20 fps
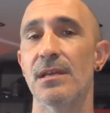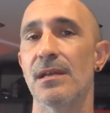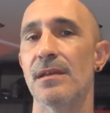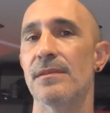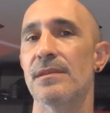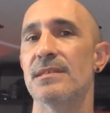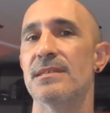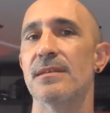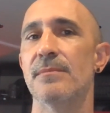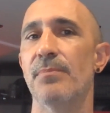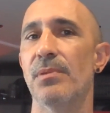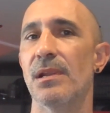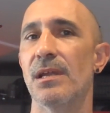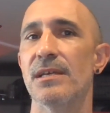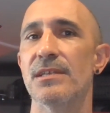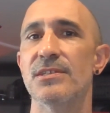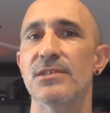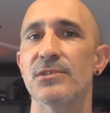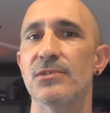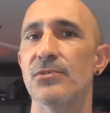and this
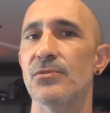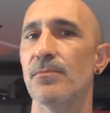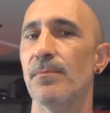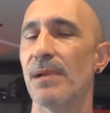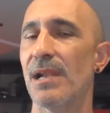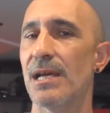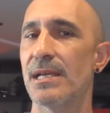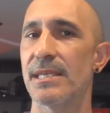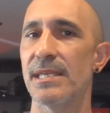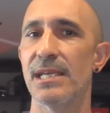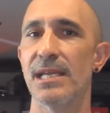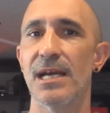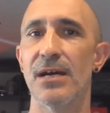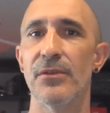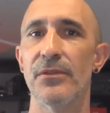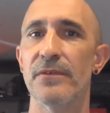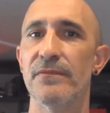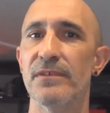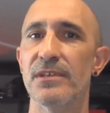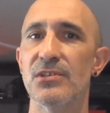applies to blacking out
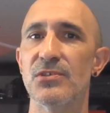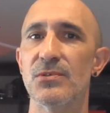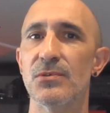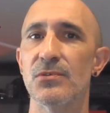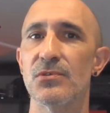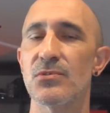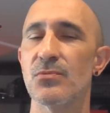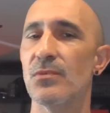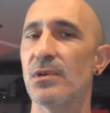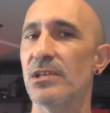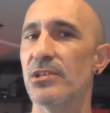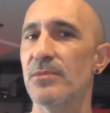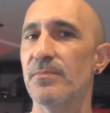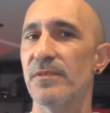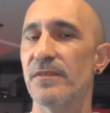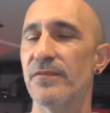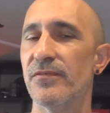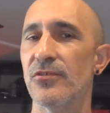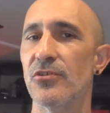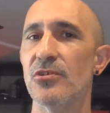the visuals while you're
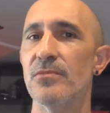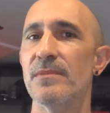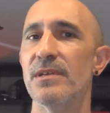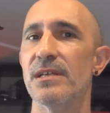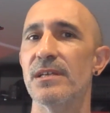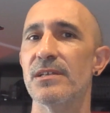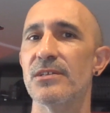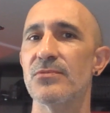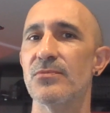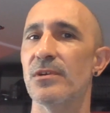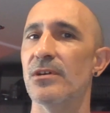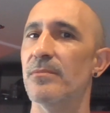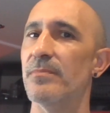performing as well,